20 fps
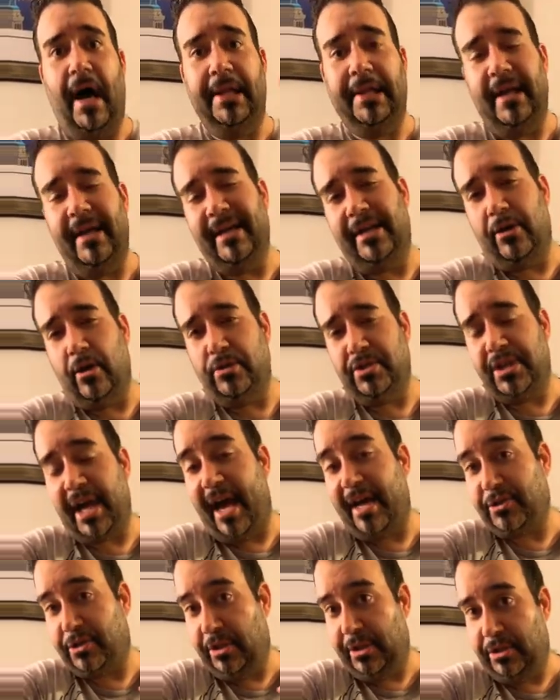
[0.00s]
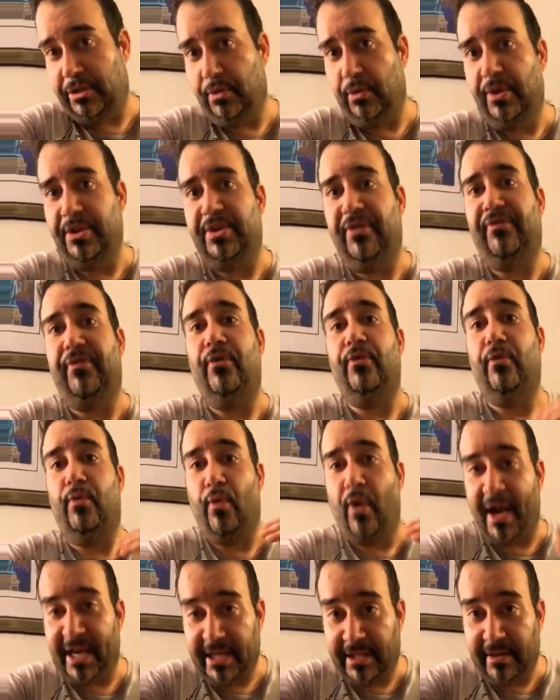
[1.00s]
It goes to actually to a different
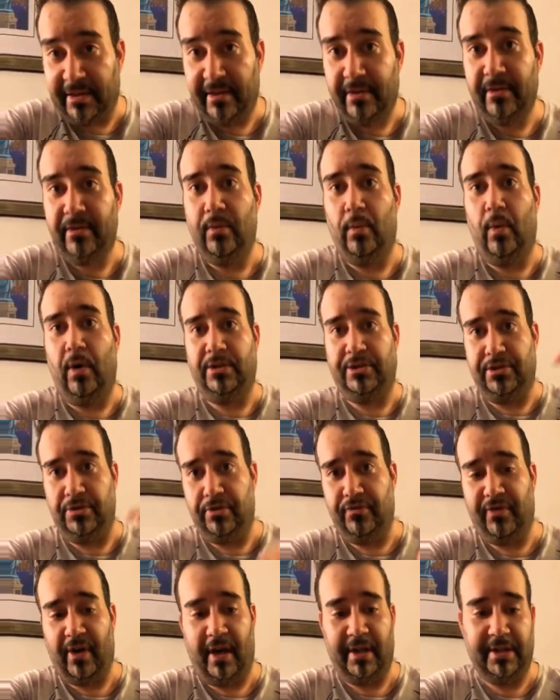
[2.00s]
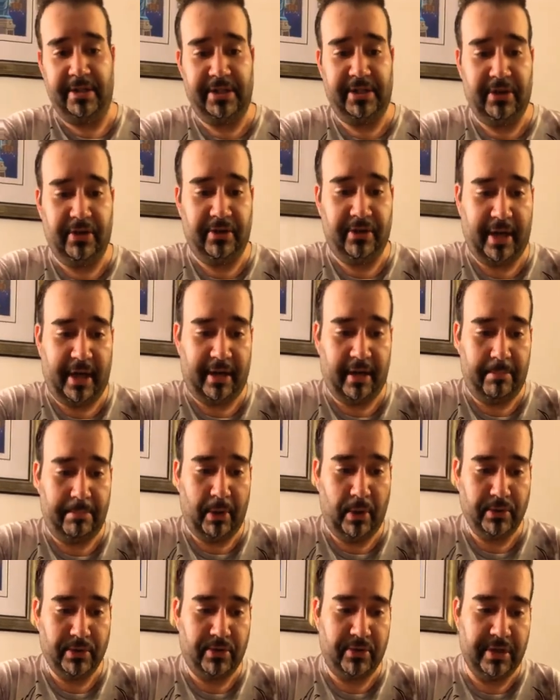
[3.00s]
rate once you volunteer that
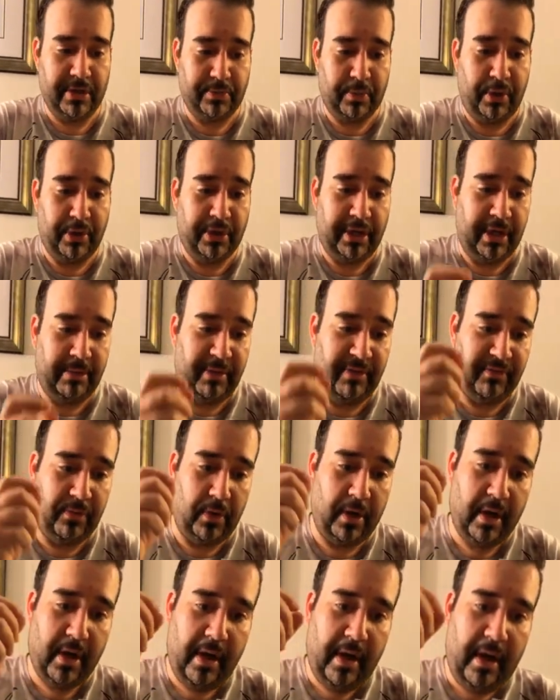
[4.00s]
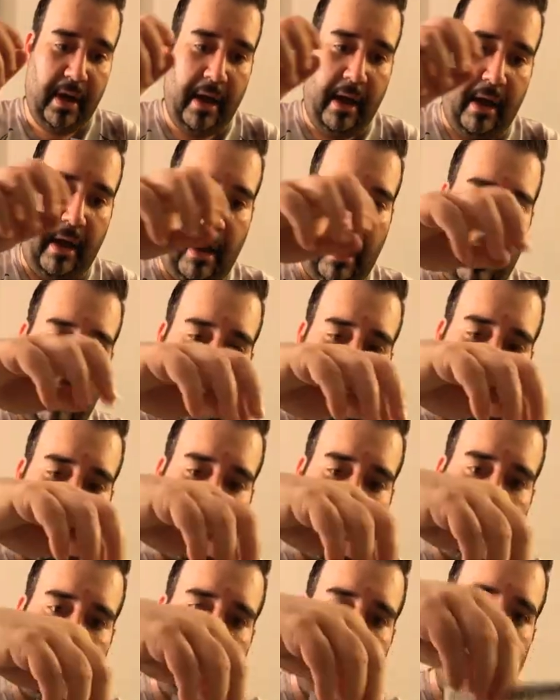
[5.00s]
upholstery is what you need me for.
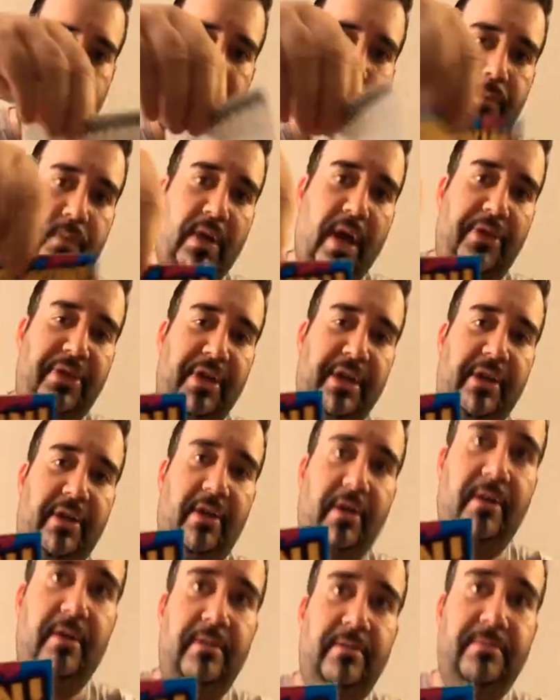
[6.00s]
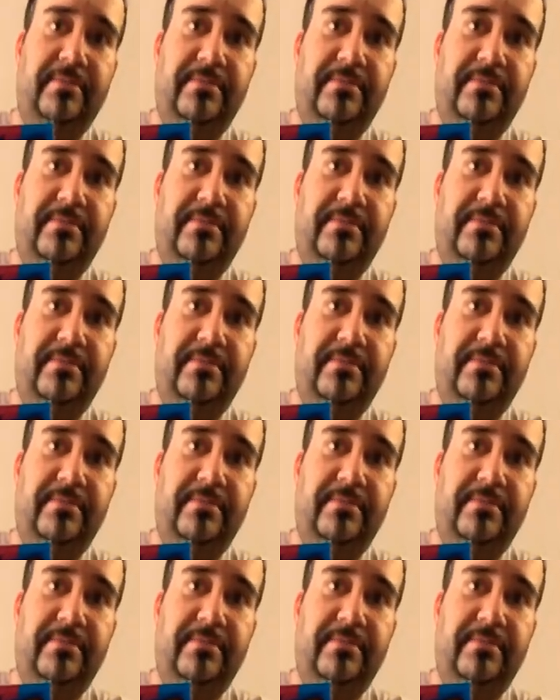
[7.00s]
Nothing here.